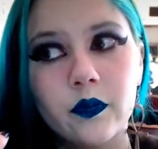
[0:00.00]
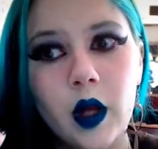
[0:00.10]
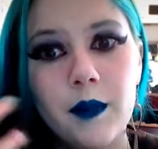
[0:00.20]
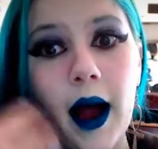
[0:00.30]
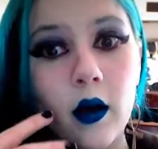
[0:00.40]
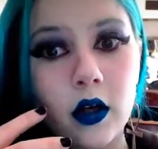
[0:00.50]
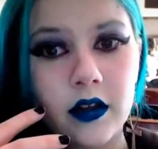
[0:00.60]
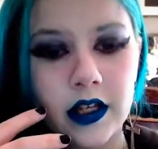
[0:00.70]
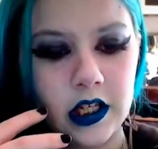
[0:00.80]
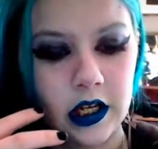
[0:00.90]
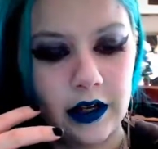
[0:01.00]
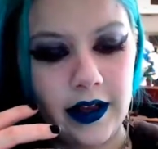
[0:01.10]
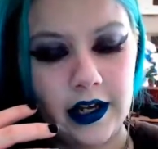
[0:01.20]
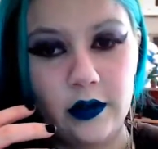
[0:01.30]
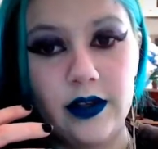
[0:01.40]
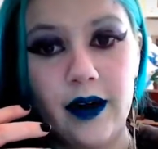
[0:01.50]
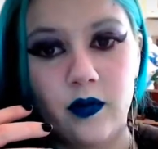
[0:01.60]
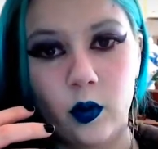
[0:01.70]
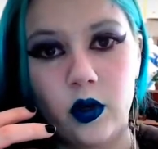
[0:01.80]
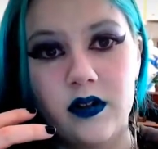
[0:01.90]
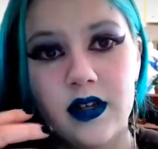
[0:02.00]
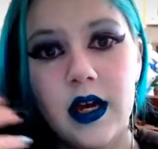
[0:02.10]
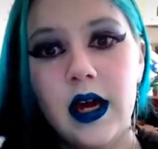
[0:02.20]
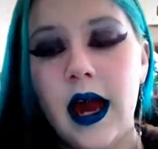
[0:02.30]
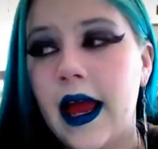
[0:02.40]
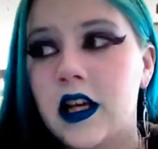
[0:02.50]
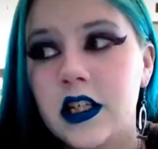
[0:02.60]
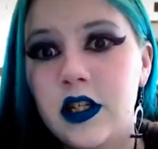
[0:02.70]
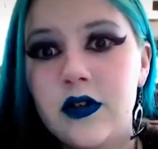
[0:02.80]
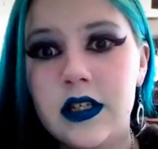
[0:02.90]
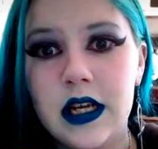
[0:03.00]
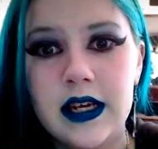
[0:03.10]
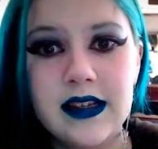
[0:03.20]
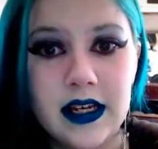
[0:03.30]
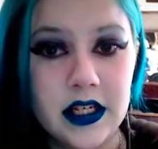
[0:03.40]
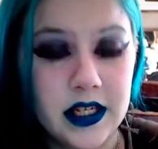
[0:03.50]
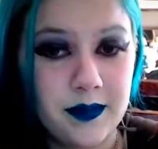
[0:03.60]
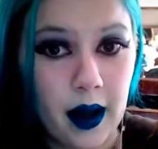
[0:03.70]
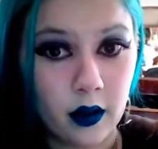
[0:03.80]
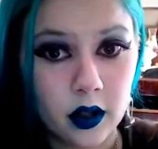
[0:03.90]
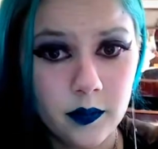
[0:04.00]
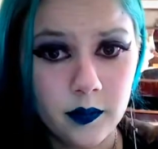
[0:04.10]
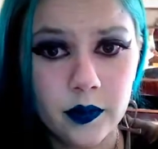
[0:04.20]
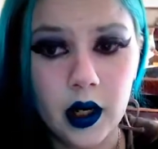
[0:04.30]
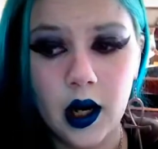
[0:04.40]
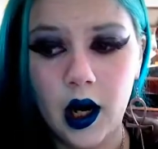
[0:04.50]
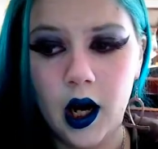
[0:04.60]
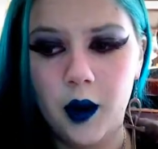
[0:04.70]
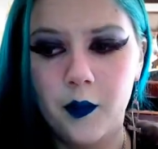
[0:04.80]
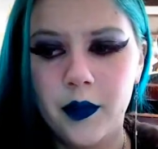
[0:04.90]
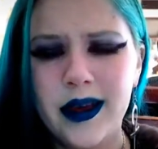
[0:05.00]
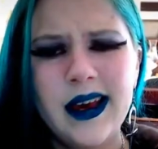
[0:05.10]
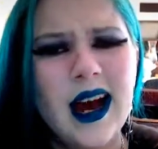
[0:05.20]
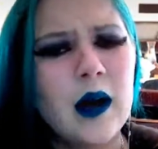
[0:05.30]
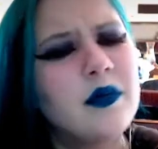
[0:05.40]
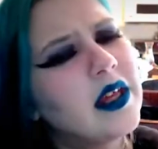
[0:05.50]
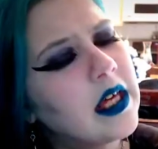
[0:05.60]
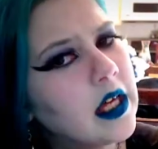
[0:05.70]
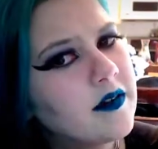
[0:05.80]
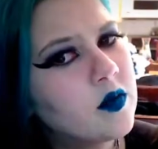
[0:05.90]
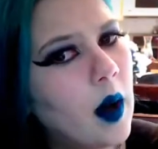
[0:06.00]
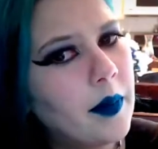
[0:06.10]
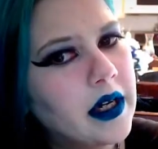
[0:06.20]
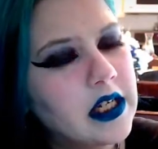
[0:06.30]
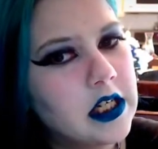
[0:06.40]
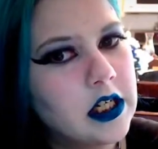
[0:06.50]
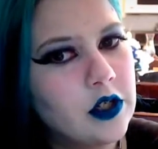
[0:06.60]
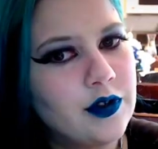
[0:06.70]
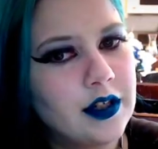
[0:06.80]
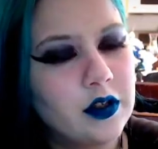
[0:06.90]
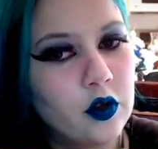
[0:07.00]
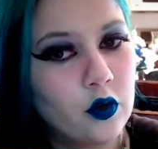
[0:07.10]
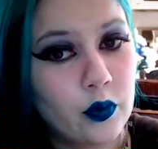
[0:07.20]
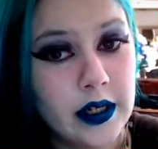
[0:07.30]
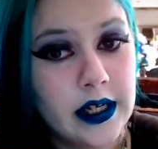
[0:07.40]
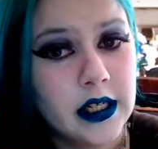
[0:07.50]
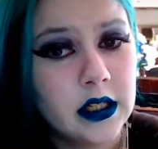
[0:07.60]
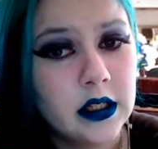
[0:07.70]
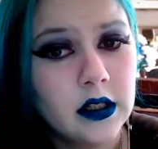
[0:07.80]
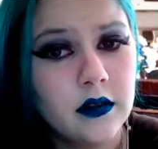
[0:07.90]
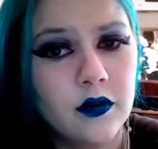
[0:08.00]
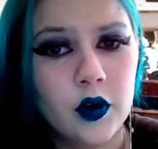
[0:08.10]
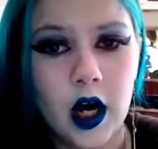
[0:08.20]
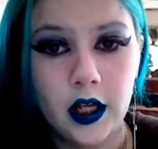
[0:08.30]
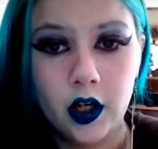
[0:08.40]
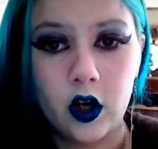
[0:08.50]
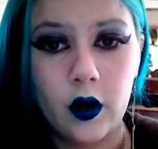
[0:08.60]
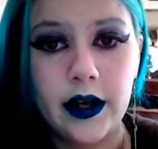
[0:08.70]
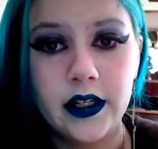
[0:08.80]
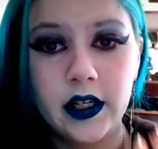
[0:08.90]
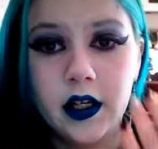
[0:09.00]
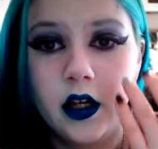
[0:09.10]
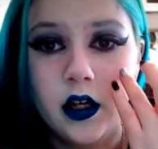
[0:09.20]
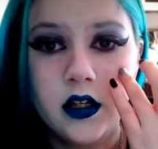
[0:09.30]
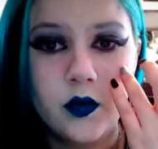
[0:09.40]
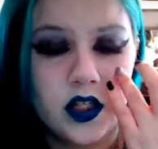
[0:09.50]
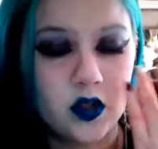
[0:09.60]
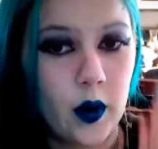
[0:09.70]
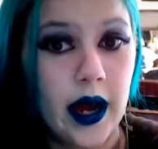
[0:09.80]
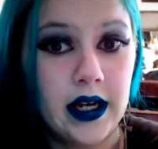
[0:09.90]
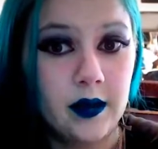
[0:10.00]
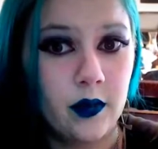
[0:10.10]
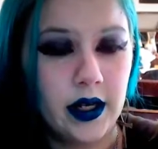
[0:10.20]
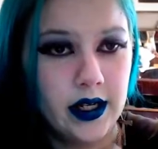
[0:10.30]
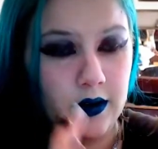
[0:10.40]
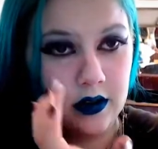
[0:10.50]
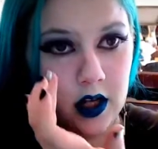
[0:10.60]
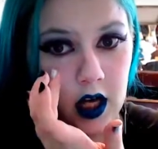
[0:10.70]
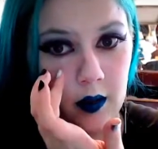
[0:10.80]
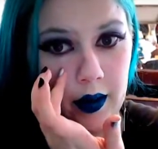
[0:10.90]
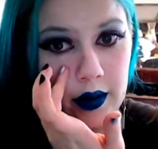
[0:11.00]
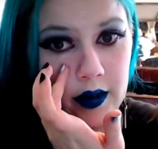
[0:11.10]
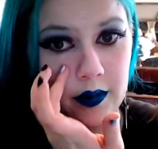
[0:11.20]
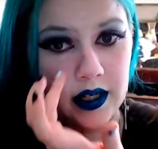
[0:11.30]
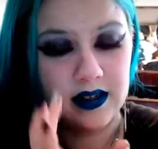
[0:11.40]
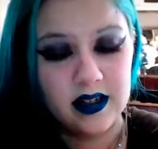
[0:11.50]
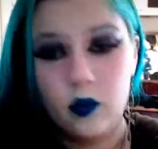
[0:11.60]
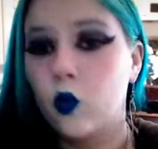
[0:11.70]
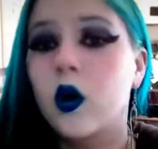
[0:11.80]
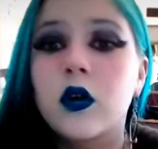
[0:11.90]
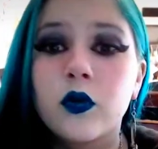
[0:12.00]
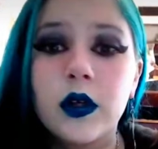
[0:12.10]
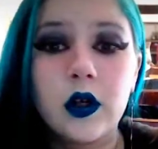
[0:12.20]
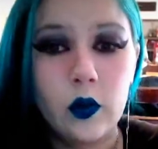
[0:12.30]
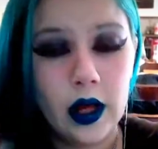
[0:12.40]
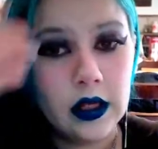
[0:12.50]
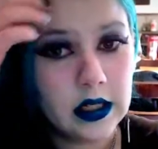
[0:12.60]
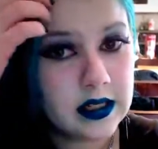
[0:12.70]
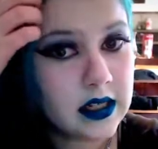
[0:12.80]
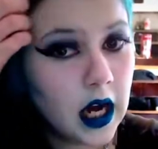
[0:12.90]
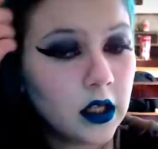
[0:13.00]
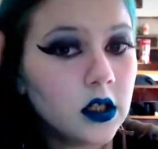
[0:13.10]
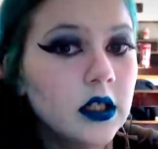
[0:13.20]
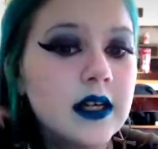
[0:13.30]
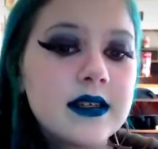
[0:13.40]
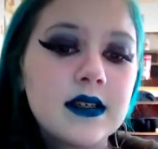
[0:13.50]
powder that I used afterwards. I actually used the NYX HD powder. I'm thinking of swapping into using the green for color correcting, which is why I didn't bring it down to talk about it, because it works really well and it's colorless,